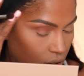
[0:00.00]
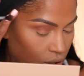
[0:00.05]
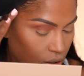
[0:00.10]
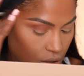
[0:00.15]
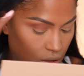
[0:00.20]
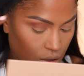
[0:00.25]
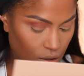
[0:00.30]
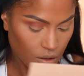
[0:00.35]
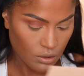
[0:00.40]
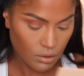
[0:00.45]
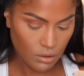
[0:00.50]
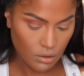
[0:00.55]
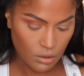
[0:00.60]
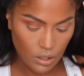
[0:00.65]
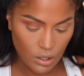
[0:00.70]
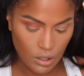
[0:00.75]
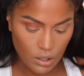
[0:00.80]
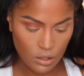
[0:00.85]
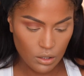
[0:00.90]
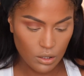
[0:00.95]
looking a little
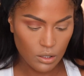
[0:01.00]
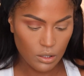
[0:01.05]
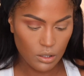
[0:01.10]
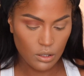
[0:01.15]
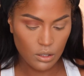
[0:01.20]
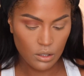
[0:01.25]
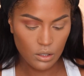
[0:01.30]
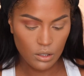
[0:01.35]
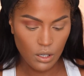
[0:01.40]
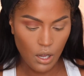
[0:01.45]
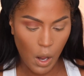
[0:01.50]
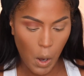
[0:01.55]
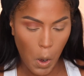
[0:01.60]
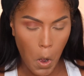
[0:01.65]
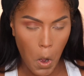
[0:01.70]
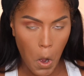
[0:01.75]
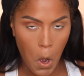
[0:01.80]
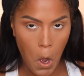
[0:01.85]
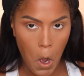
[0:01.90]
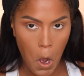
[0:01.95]
crazy.
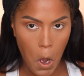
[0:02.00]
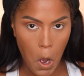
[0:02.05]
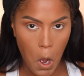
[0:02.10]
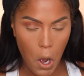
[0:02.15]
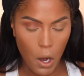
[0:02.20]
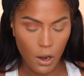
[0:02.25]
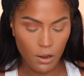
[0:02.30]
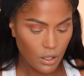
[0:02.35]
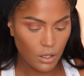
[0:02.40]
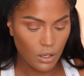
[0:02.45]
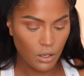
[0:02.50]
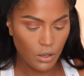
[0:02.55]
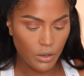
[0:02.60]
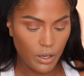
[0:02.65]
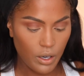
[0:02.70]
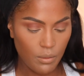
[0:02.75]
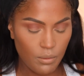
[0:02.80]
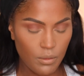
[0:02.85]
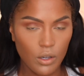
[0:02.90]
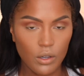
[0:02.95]
You know what
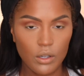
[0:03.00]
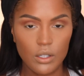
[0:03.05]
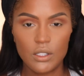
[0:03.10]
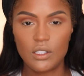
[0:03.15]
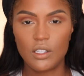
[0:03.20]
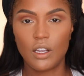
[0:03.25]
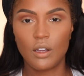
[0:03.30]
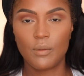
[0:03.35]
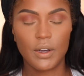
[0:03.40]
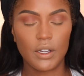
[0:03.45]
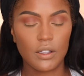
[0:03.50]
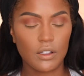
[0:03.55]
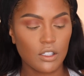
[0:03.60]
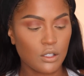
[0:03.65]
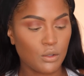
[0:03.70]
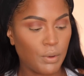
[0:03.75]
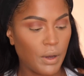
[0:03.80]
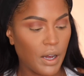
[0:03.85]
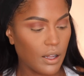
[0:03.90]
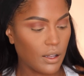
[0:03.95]
I'm noticing about
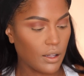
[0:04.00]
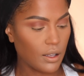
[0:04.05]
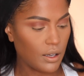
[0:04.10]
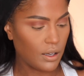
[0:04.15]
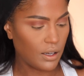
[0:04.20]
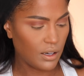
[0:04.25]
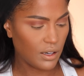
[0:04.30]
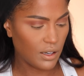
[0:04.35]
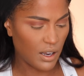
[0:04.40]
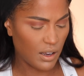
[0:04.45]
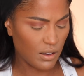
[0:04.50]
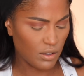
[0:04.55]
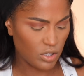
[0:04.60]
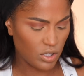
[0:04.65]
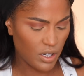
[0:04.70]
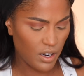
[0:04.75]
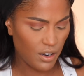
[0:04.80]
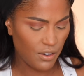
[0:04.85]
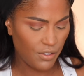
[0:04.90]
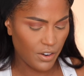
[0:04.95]
this palette? I was
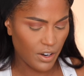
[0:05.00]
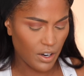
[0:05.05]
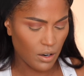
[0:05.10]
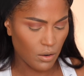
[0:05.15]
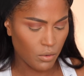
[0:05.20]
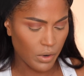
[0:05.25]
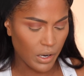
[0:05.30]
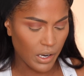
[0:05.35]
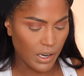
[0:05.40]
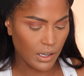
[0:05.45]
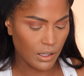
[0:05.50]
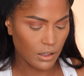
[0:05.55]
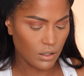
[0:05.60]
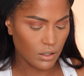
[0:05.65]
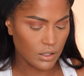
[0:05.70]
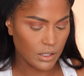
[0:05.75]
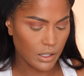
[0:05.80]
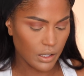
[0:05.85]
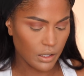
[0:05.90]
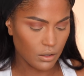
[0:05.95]
trying to figure out why it
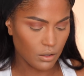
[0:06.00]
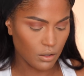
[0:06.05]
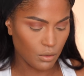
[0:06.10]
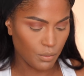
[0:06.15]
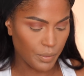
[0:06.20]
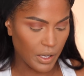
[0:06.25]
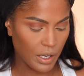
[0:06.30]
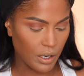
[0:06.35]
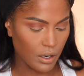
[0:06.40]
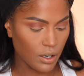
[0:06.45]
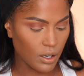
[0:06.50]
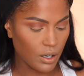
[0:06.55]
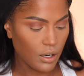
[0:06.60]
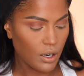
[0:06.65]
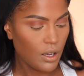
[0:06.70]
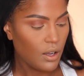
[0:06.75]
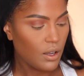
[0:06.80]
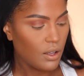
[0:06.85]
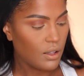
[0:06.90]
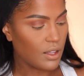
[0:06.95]
looks like a little better.
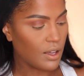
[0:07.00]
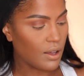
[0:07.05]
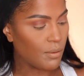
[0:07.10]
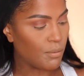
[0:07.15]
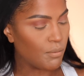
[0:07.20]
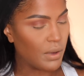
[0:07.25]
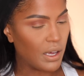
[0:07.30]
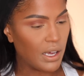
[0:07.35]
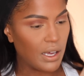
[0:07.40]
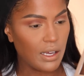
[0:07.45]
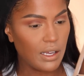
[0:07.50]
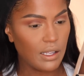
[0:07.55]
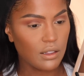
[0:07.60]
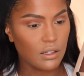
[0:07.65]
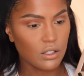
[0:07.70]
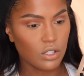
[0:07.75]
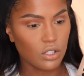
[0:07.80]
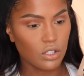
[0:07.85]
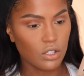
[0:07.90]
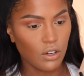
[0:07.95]
They made
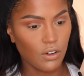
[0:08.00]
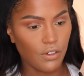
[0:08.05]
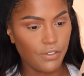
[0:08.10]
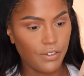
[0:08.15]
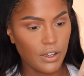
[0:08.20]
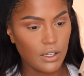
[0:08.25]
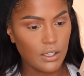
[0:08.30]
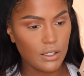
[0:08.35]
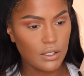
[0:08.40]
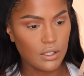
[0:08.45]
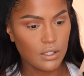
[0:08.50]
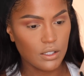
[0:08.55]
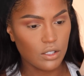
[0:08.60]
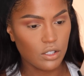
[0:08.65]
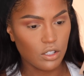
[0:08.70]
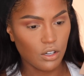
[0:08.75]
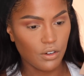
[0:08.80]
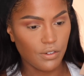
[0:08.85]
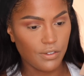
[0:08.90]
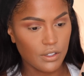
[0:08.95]
the
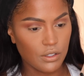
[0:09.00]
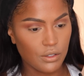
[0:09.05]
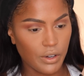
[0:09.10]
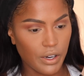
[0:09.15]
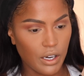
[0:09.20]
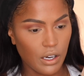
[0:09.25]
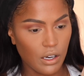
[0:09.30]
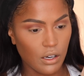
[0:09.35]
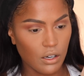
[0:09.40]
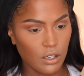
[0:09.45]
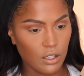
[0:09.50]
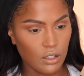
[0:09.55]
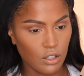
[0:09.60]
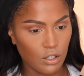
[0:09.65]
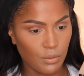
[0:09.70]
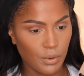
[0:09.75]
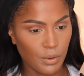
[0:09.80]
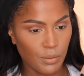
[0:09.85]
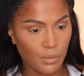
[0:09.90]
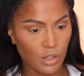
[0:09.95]
surface right here, a
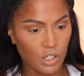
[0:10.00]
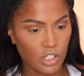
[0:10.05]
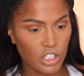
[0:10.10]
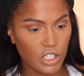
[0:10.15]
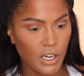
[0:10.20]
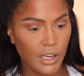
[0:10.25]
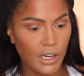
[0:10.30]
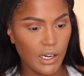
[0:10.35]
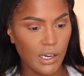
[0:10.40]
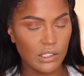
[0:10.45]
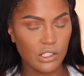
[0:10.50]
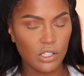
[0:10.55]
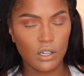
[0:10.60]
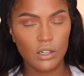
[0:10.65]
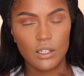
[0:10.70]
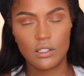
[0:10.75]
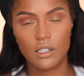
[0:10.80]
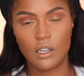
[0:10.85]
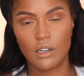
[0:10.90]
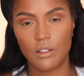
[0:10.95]
little bit more shiny. It's
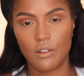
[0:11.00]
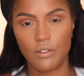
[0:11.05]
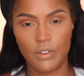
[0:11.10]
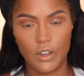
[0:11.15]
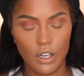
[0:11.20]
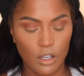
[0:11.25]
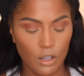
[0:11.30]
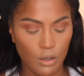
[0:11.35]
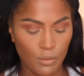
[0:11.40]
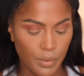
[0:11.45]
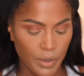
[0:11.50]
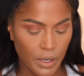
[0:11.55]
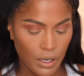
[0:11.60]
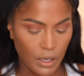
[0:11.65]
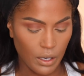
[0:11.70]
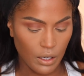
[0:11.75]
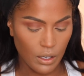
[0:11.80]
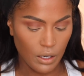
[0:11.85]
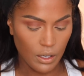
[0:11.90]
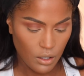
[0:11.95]
hard to tell in the video,
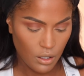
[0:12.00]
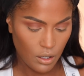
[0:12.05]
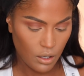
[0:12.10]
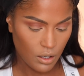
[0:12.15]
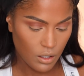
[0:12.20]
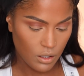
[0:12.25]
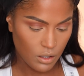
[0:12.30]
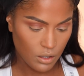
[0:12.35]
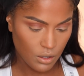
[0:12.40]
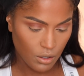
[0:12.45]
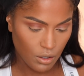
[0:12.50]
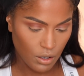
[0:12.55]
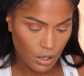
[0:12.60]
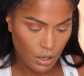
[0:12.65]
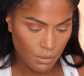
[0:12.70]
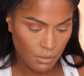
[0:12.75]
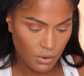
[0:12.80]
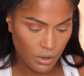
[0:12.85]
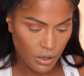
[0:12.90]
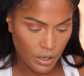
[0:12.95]
but yeah, it's a little
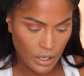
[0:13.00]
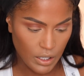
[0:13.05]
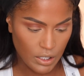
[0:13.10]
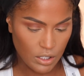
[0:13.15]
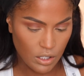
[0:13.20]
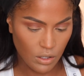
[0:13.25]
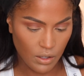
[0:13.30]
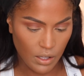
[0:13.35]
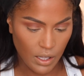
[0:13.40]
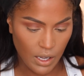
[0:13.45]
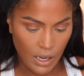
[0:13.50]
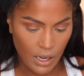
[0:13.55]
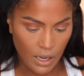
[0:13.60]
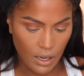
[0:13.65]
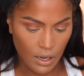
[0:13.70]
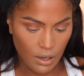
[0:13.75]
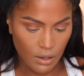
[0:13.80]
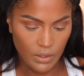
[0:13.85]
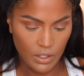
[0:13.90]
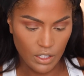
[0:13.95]
upgrade so
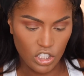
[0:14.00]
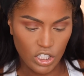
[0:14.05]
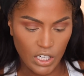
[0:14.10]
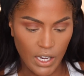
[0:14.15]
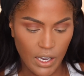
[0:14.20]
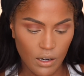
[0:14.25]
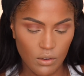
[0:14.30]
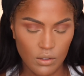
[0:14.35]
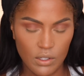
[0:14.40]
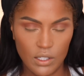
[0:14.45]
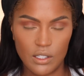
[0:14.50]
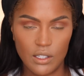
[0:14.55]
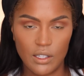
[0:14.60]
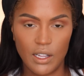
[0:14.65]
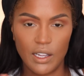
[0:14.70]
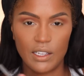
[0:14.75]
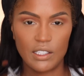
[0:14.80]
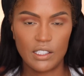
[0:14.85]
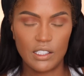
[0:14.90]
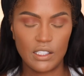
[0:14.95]
that the shadow doesn't
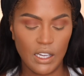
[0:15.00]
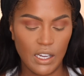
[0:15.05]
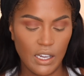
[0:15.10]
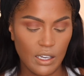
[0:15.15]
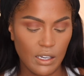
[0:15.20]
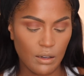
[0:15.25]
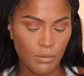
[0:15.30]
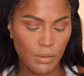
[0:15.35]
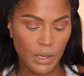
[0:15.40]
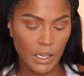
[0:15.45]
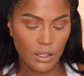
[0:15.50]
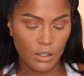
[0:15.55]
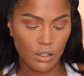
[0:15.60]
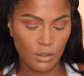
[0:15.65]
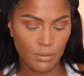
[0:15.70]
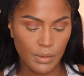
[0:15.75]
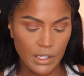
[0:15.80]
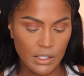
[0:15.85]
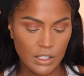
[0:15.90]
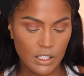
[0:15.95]
like stain and make it
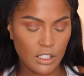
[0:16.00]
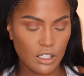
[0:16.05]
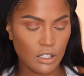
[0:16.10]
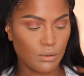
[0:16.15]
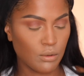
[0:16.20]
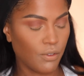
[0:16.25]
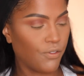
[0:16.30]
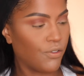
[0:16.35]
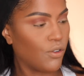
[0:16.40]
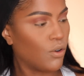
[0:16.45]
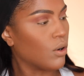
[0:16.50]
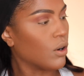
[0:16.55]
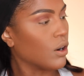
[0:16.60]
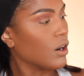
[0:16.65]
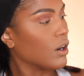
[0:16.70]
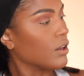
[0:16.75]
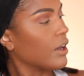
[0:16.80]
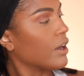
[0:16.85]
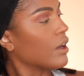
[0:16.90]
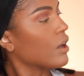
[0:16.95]
look messy. Because
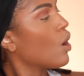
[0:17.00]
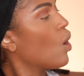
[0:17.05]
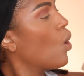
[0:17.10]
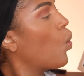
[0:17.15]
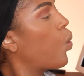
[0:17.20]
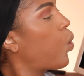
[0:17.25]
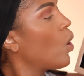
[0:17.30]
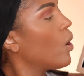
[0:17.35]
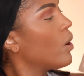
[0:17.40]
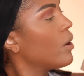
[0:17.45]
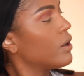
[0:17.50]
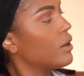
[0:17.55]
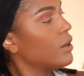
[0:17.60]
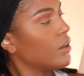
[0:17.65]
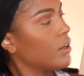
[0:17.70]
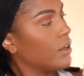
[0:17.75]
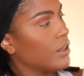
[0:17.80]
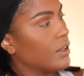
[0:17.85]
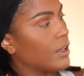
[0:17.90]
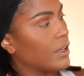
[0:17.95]
before,
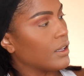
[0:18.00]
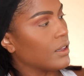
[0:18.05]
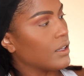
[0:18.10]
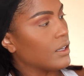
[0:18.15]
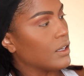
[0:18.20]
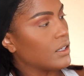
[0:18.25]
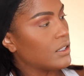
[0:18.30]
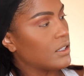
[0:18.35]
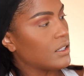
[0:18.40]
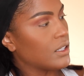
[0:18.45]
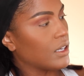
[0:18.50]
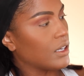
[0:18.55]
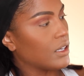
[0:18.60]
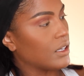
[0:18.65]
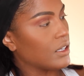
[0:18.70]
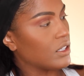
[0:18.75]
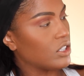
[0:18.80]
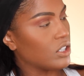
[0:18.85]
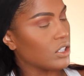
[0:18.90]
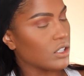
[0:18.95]
like this, like
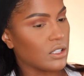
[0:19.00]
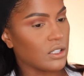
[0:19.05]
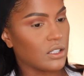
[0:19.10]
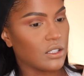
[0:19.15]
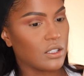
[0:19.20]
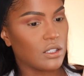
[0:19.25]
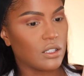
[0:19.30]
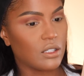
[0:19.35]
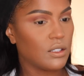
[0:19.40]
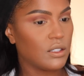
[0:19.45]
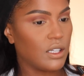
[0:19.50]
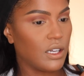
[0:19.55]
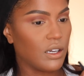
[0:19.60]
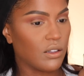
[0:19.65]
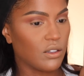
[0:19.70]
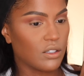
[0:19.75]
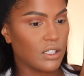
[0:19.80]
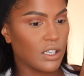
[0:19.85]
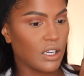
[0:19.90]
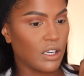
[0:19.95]
it just, see how
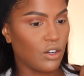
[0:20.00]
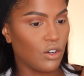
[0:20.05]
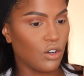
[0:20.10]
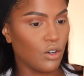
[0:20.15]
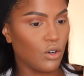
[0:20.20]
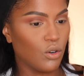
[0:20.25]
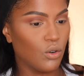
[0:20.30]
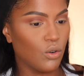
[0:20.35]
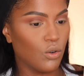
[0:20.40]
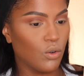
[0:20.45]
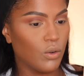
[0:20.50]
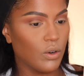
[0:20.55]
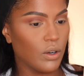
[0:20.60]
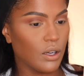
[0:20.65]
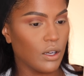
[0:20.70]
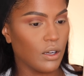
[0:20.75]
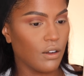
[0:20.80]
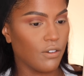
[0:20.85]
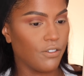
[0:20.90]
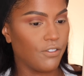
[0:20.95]
there's like no
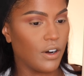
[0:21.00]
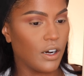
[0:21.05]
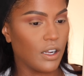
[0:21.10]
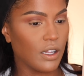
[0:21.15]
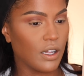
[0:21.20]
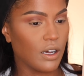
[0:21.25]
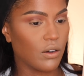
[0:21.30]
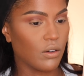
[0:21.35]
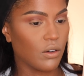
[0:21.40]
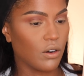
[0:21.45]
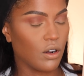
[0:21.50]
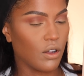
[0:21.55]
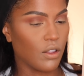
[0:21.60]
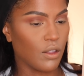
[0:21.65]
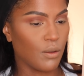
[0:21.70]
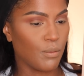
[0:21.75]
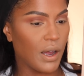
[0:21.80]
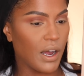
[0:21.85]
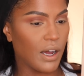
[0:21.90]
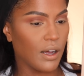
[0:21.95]
fallout on
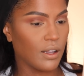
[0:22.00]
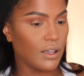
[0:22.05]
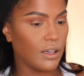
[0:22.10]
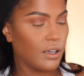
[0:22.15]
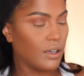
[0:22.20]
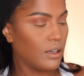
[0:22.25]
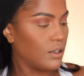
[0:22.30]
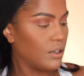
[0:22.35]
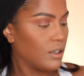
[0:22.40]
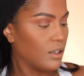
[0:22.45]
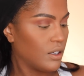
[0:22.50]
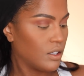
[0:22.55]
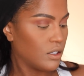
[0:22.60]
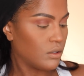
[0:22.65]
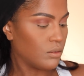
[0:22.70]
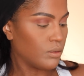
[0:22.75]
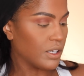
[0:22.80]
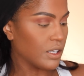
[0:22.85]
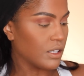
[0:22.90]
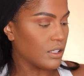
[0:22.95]
the palette?
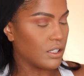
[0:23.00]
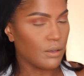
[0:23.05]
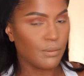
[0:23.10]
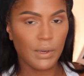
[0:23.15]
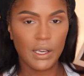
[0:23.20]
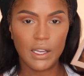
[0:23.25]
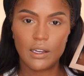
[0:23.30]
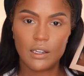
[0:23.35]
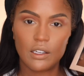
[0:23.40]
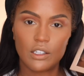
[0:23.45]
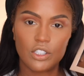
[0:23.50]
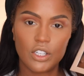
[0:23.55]
It's because they made it